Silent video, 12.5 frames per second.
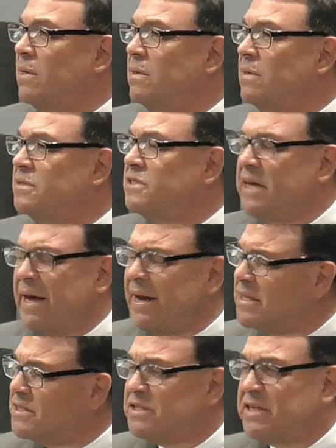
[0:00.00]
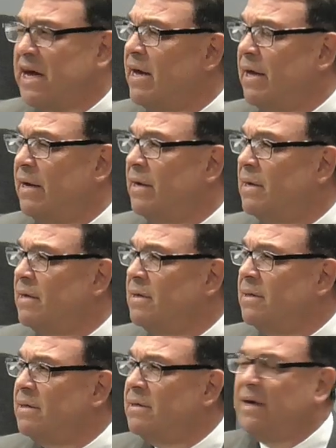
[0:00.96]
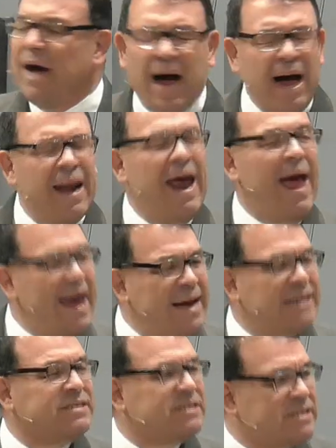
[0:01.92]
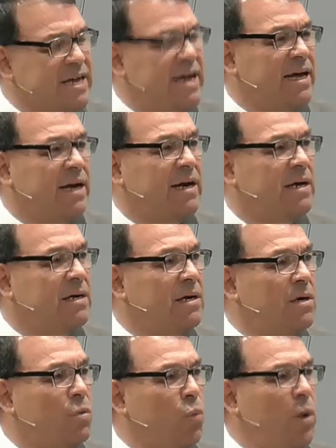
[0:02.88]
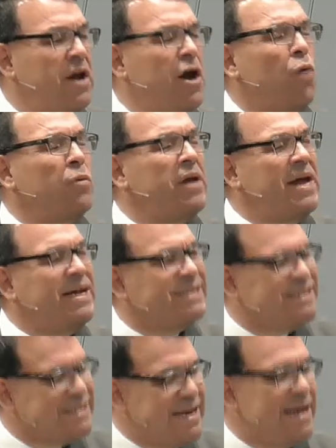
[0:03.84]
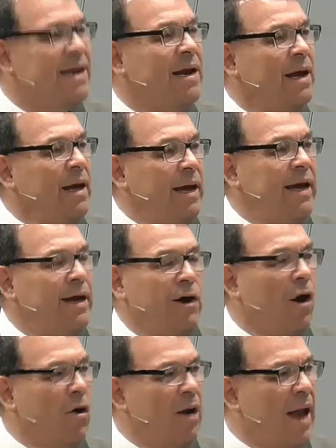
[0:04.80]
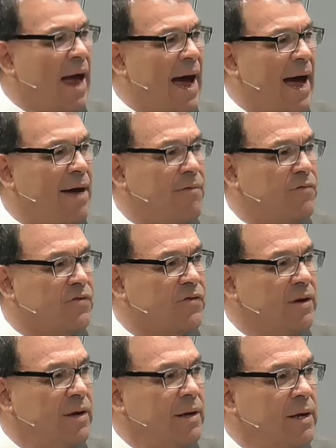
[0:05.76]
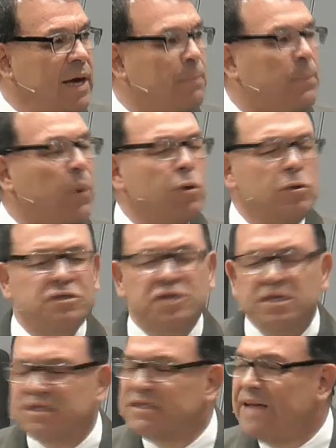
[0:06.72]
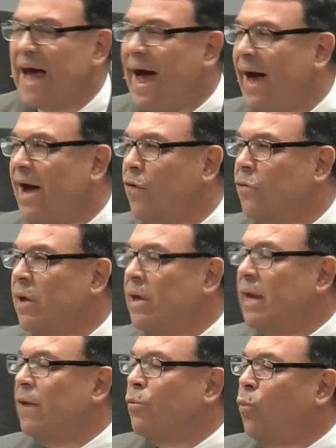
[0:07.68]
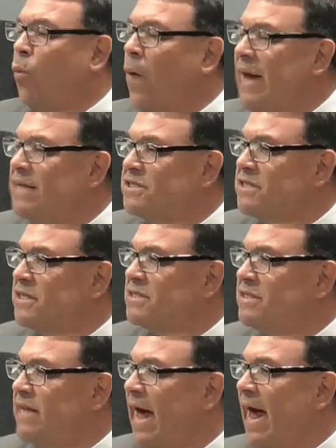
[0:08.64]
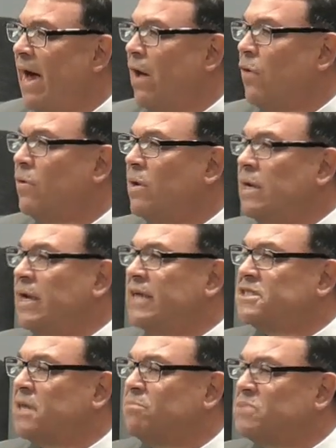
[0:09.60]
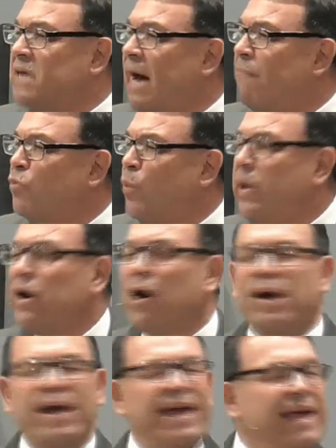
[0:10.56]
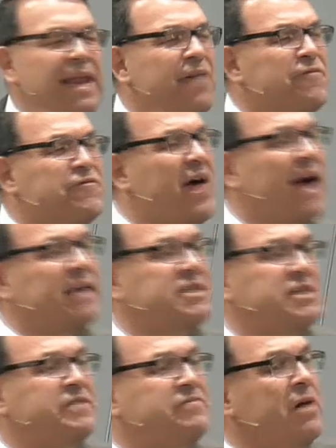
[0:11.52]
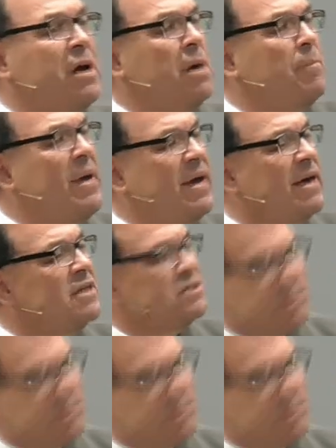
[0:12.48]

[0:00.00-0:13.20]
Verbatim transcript: Sin is sin. God hates sin. We don't need sin in our lives. It pulls us down, it weights us down, and sometimes we are ineffective because of